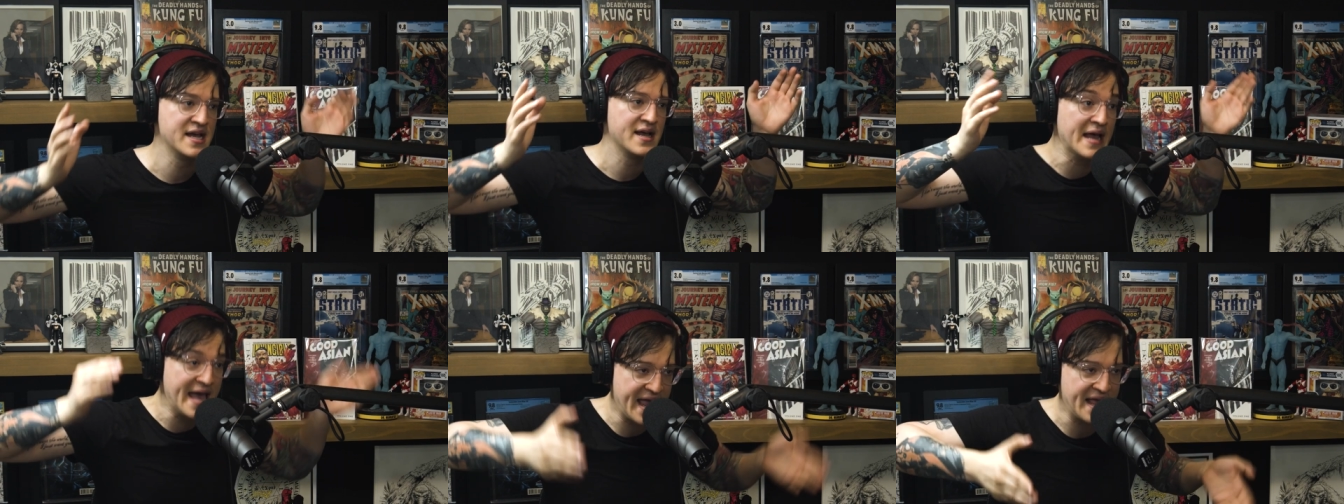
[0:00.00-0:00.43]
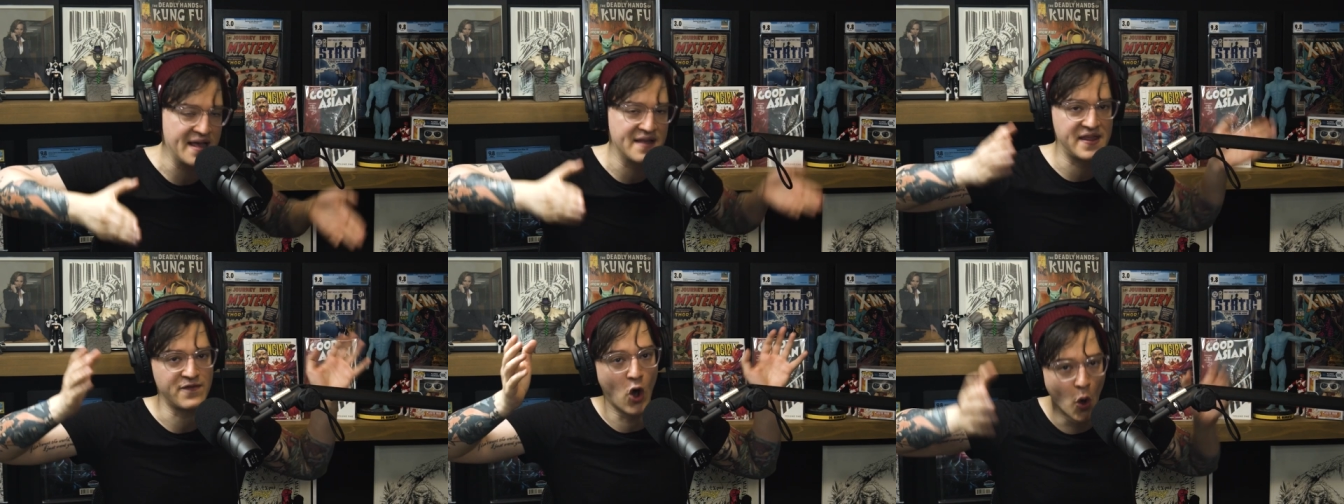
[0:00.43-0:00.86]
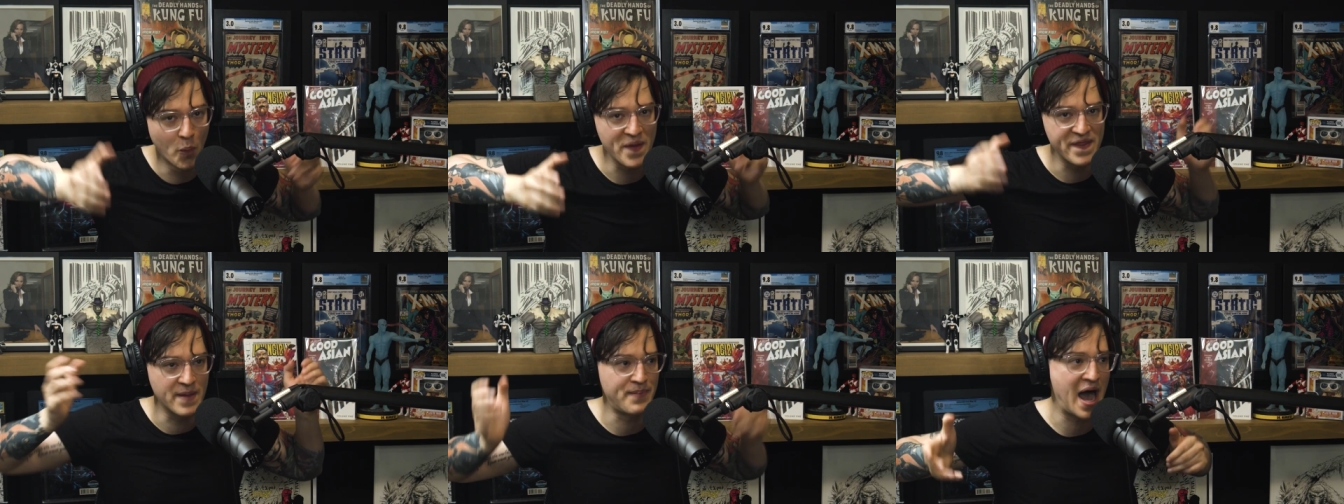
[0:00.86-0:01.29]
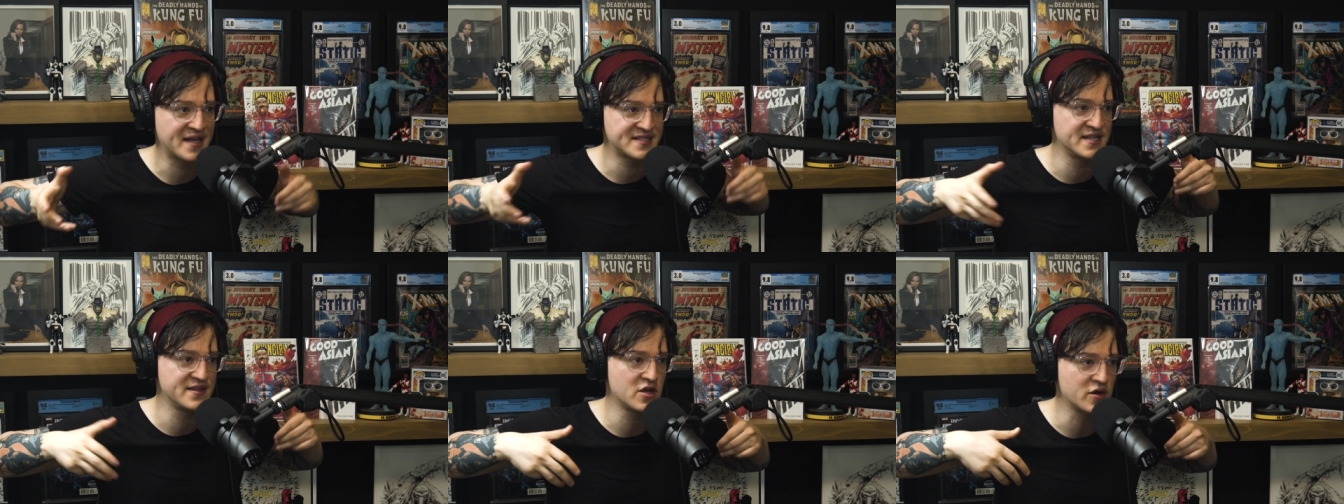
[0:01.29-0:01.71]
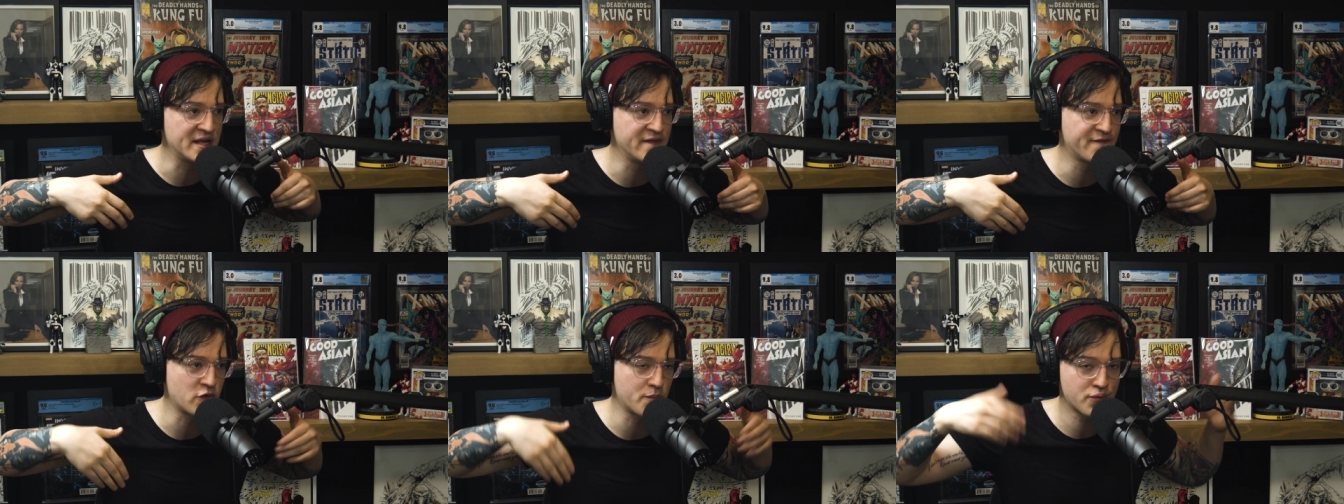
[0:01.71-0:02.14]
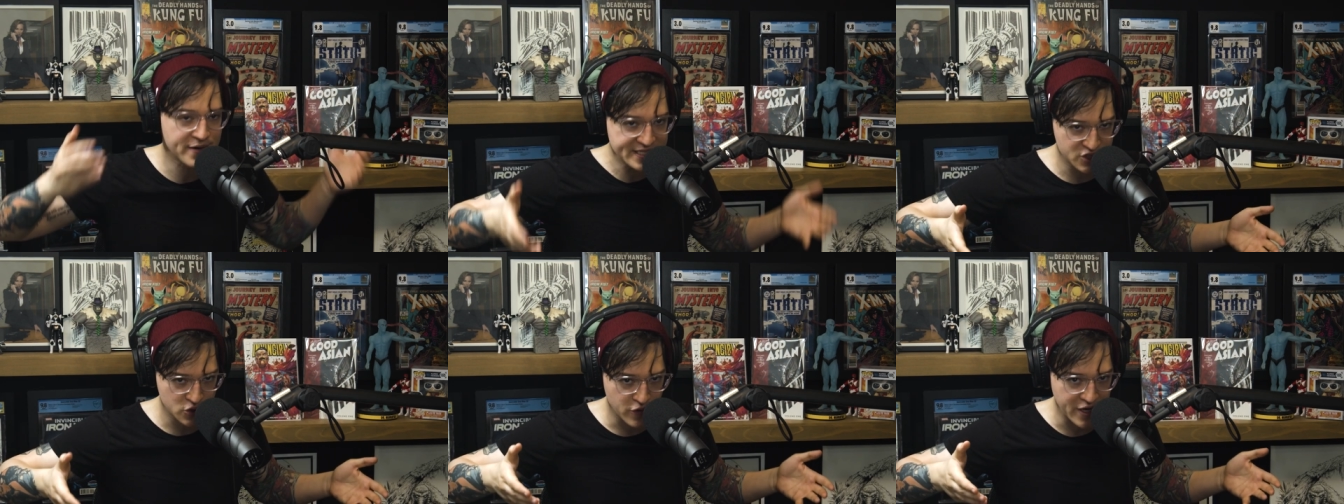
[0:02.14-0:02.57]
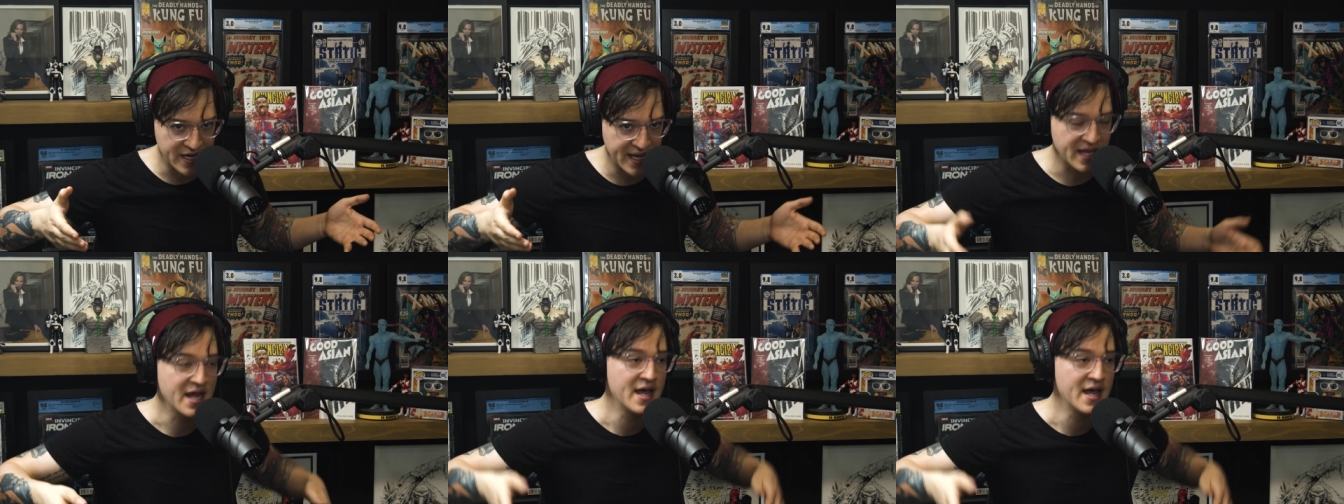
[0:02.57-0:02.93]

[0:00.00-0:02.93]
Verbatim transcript: Hey, they've opened the box and they're in for pre-screening.